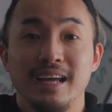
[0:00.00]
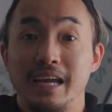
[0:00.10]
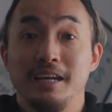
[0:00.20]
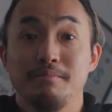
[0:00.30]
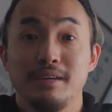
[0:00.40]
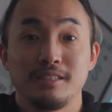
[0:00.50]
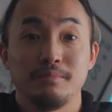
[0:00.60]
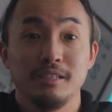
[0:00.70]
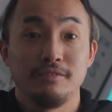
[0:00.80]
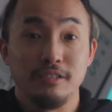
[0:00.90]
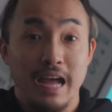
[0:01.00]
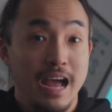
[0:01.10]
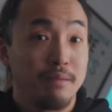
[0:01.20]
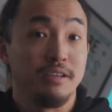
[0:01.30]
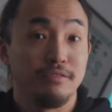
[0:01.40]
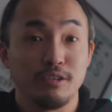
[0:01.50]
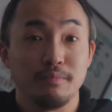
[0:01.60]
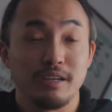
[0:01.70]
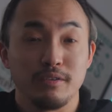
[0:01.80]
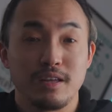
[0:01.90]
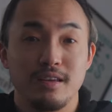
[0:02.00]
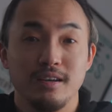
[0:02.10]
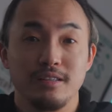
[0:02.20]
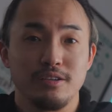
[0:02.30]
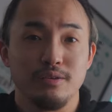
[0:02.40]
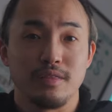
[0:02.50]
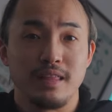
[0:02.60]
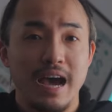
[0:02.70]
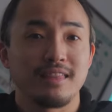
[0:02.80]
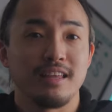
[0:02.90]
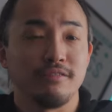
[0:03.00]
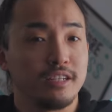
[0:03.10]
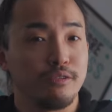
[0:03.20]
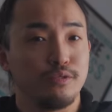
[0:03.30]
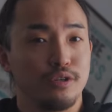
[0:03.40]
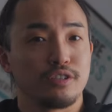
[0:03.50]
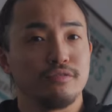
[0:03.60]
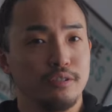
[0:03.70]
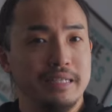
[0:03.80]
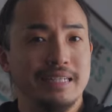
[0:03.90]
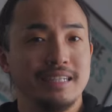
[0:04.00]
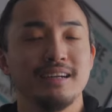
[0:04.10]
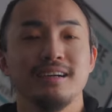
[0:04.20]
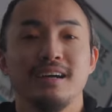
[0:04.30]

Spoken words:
Hey, it makes me feel happy filming with it, so that definitely works for me.